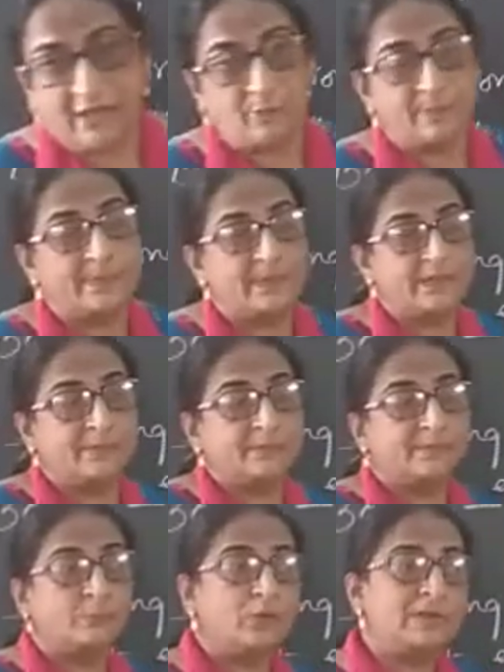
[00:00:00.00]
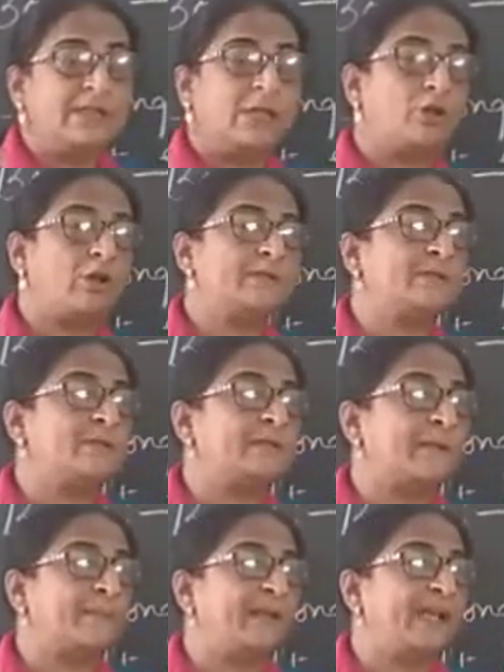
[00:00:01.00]
now bones are also
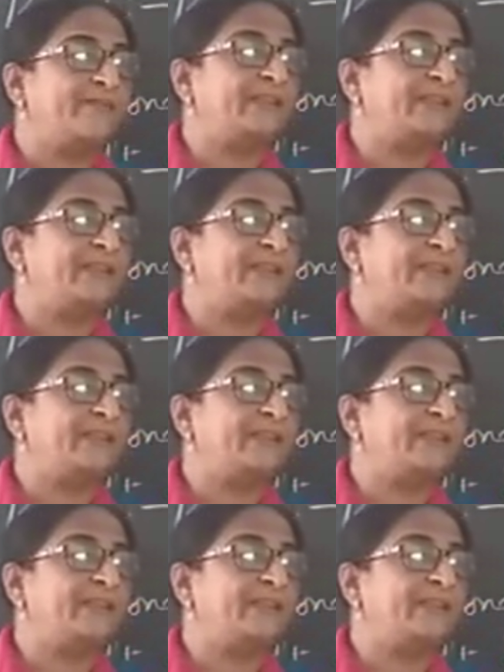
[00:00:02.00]
supplied